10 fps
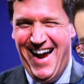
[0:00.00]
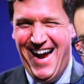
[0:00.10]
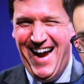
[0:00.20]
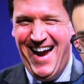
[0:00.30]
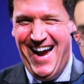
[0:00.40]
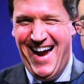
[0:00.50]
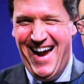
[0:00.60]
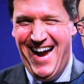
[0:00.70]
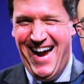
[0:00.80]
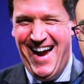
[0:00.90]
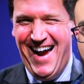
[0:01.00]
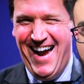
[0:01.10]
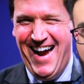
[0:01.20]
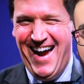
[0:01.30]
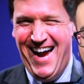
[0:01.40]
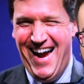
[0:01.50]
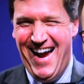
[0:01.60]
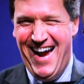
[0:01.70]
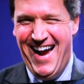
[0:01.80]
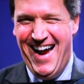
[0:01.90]

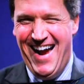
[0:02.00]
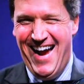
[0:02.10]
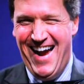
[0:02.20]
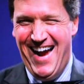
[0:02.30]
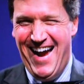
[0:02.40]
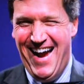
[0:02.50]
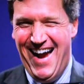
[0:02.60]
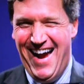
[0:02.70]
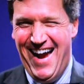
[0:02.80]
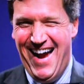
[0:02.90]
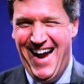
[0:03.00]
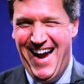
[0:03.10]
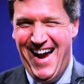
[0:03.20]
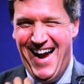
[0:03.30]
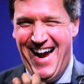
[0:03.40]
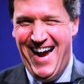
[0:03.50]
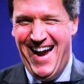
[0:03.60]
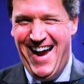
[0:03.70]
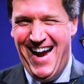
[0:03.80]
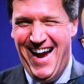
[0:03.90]

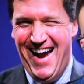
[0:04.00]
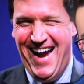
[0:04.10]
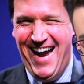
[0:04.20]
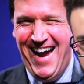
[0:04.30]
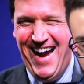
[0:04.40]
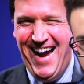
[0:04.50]
No words are spoken by the person on screen.